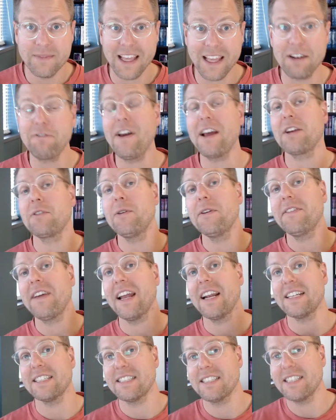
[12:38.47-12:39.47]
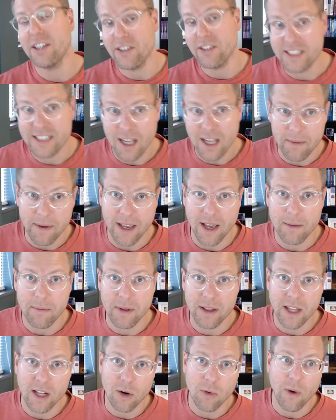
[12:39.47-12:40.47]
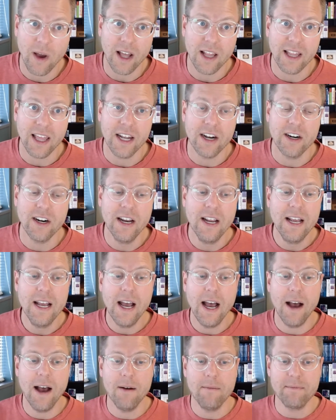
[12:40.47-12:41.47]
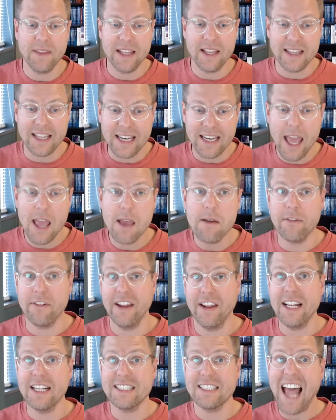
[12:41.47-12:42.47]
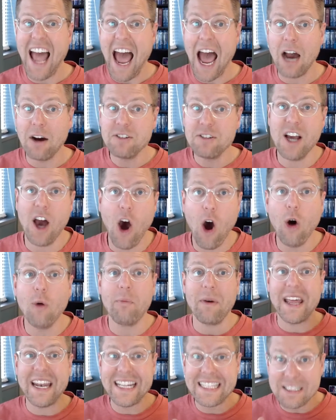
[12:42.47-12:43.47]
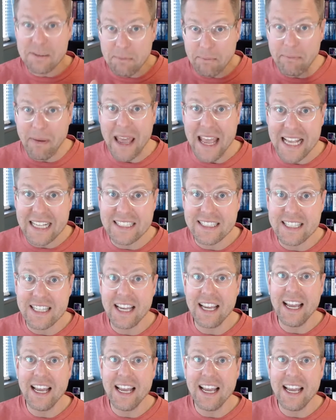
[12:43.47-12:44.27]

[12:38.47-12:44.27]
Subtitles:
In fact, we've got a series coming up a little while later that the name of it is How to Hope, and it's based